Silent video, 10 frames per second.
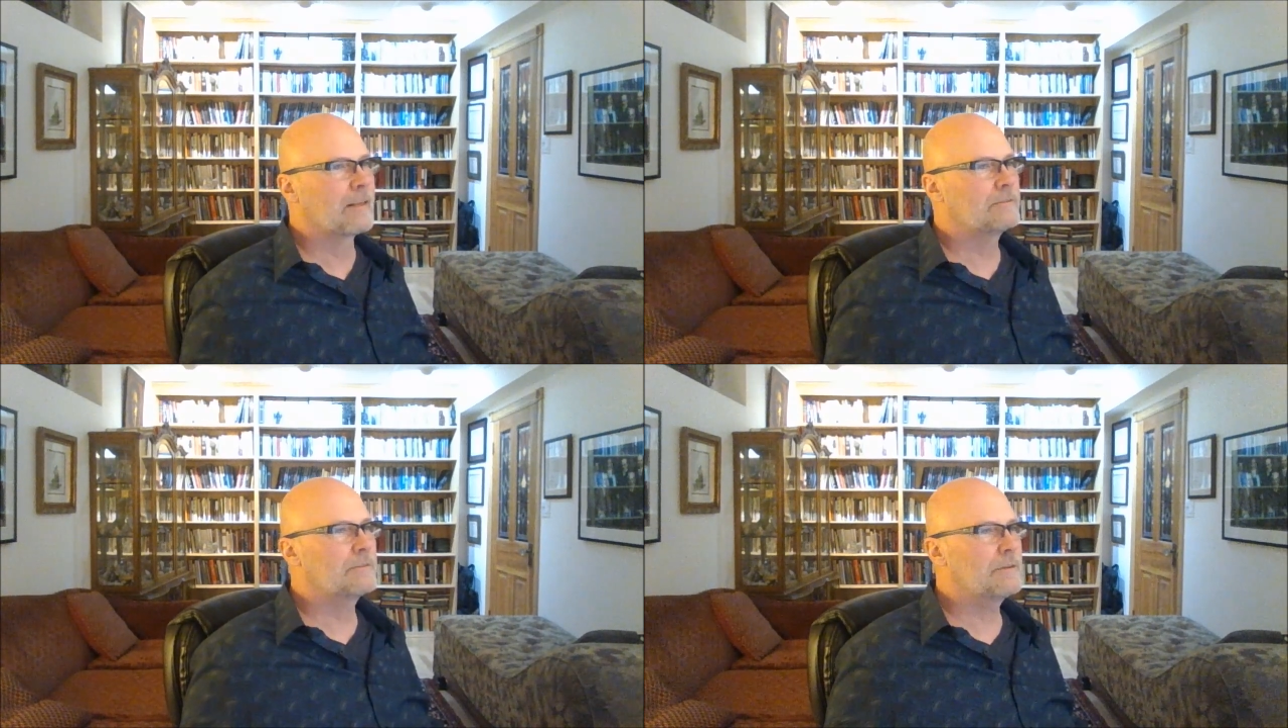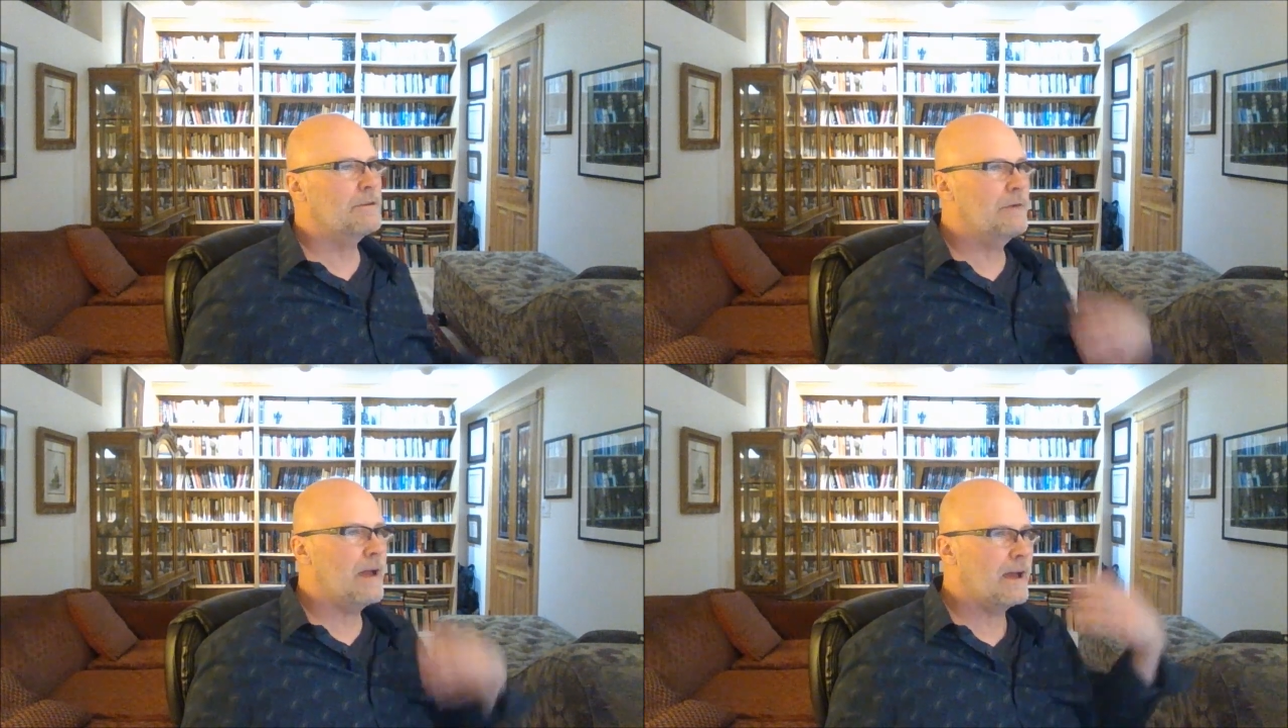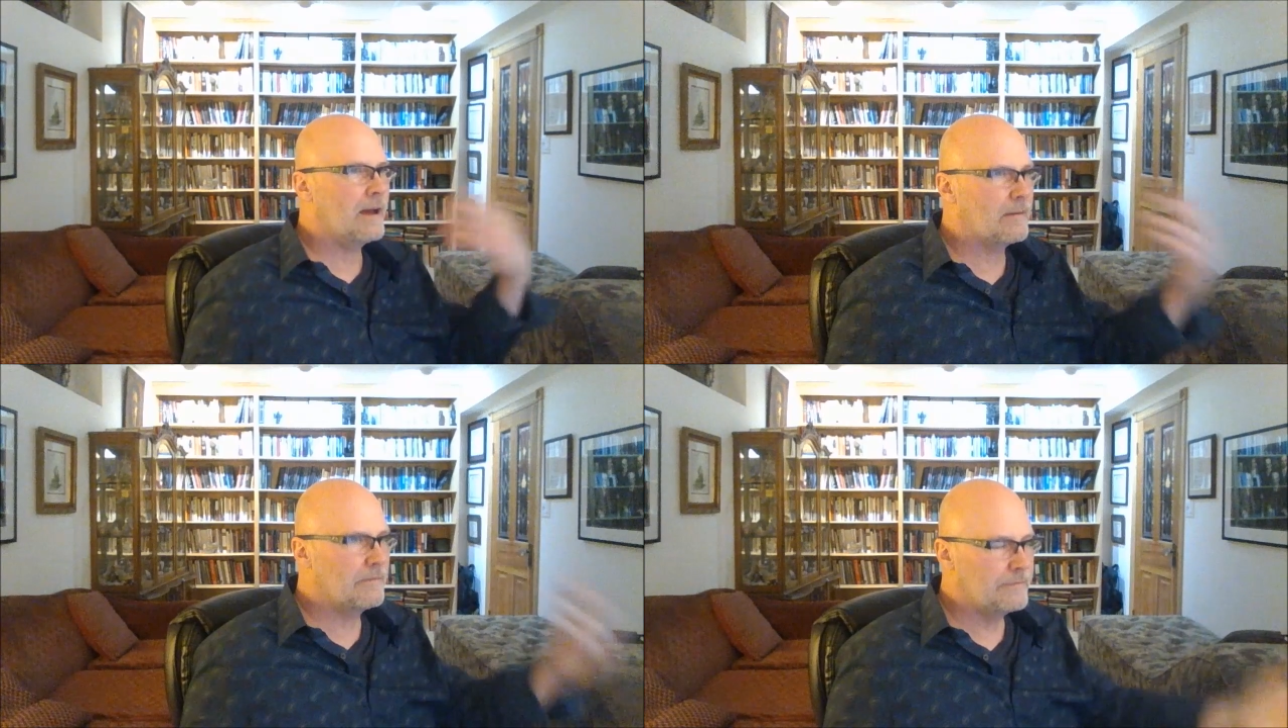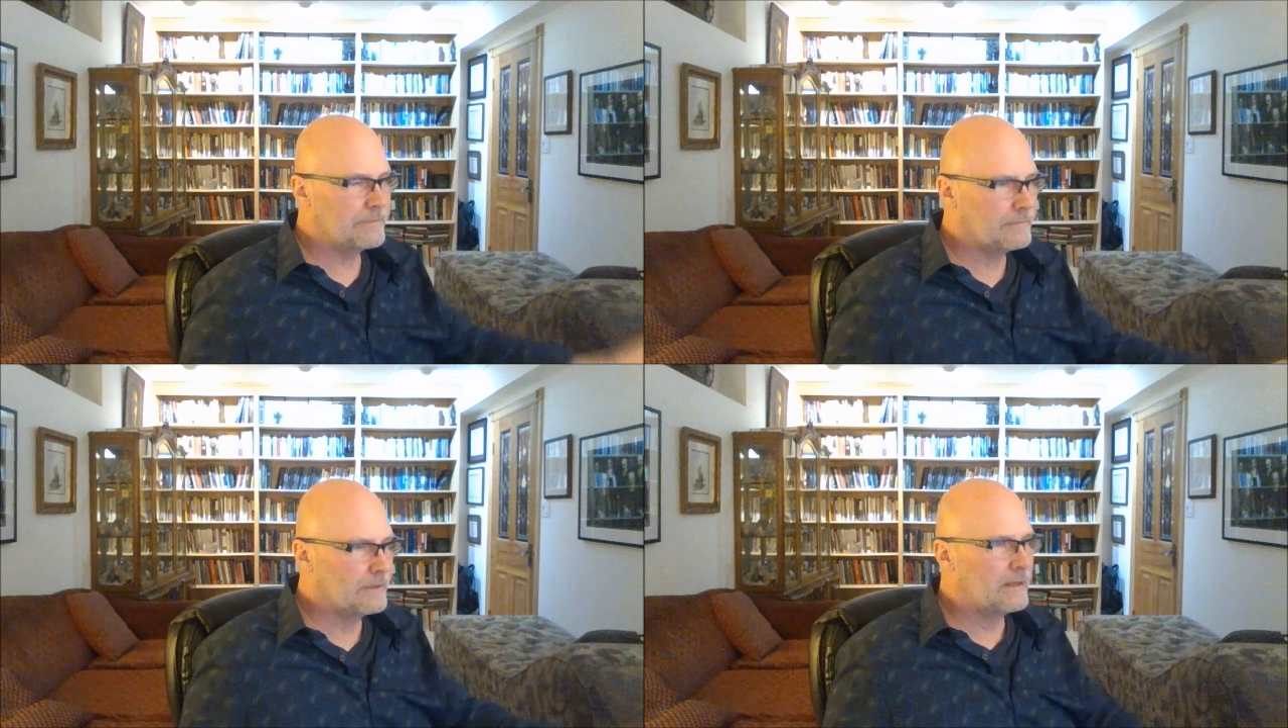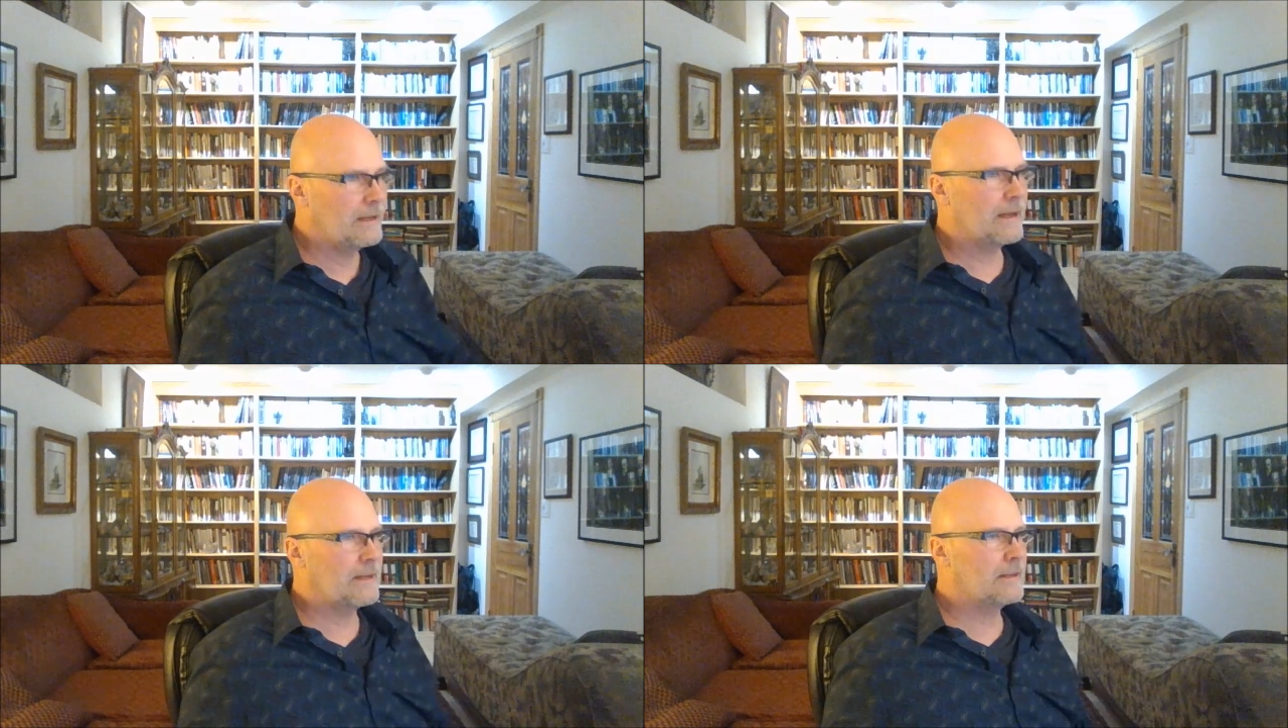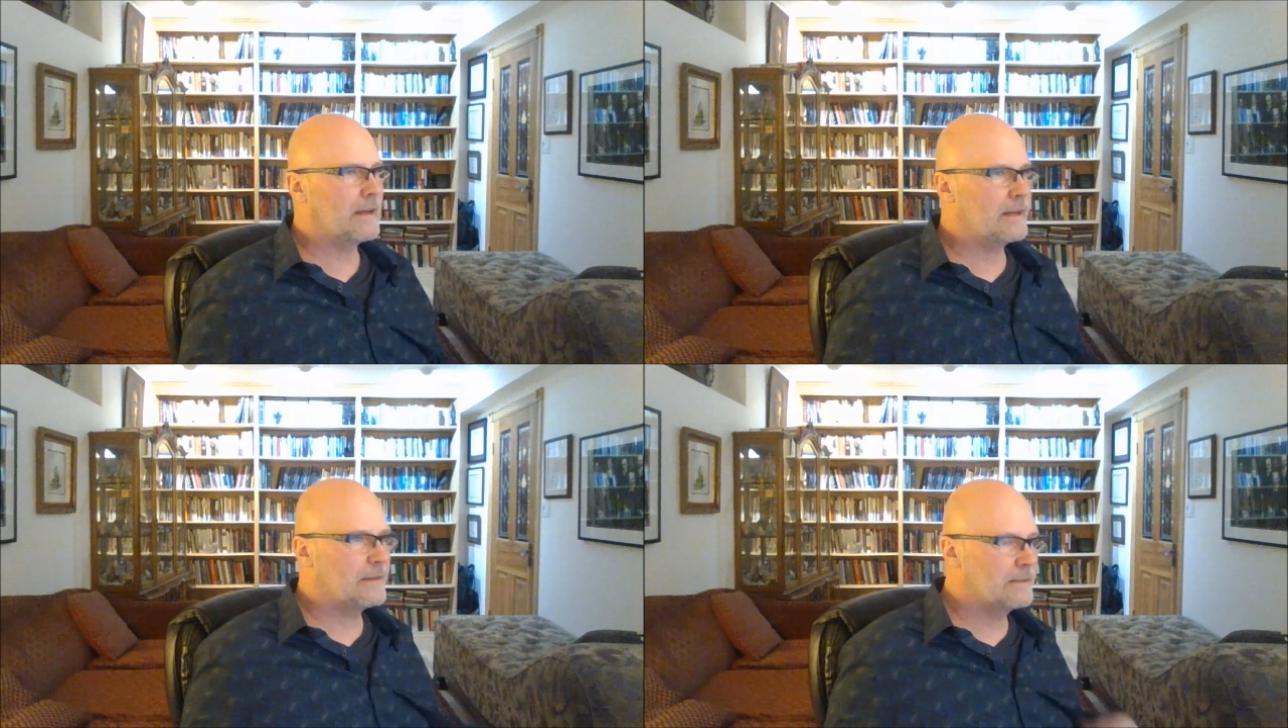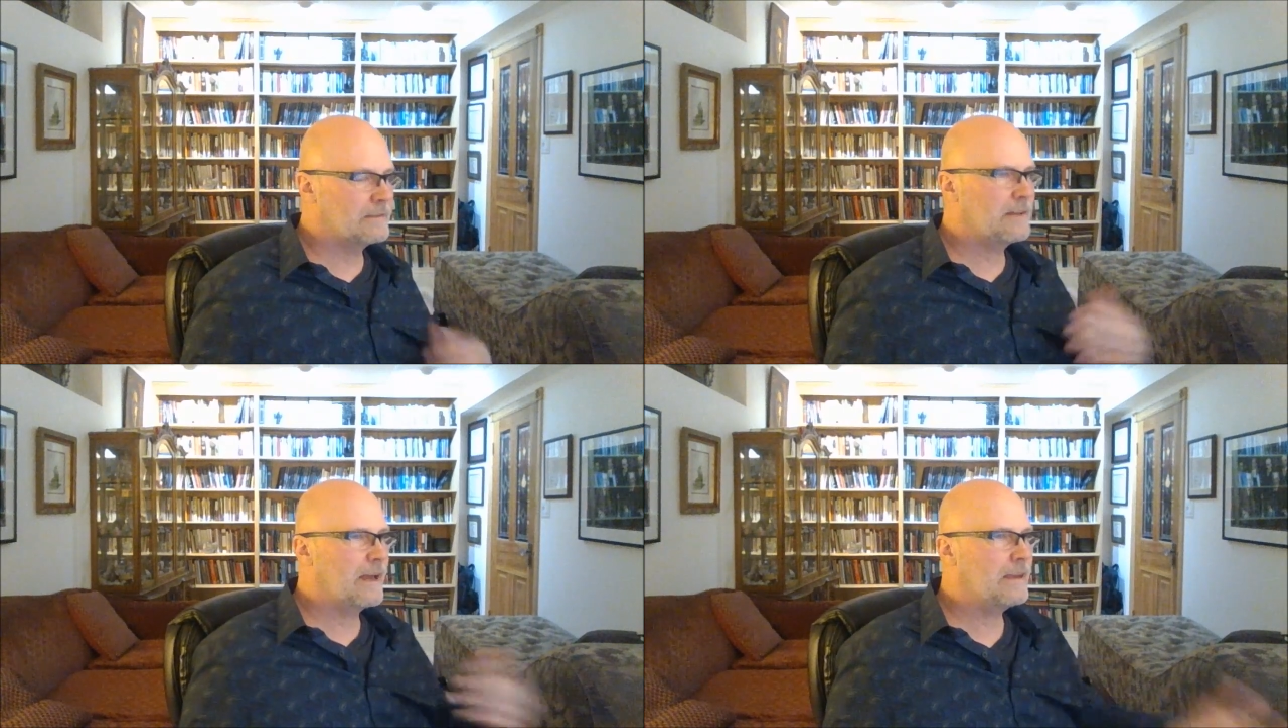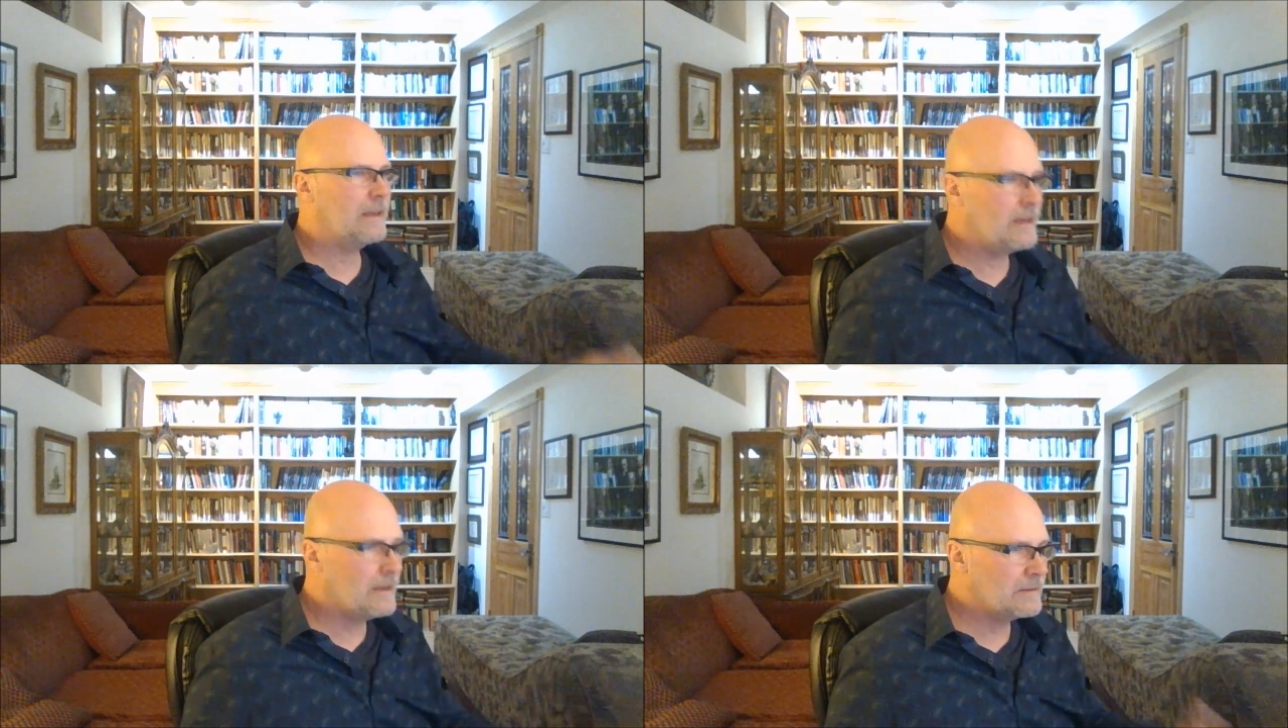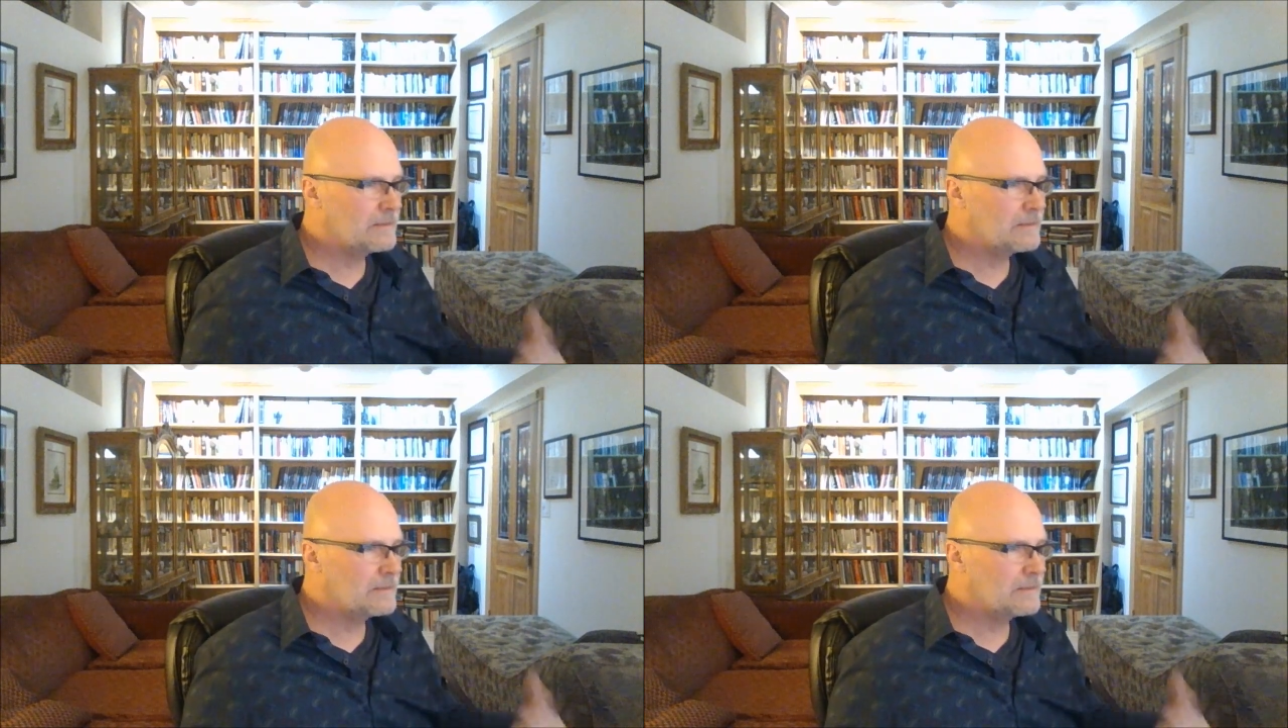So you have the psyche,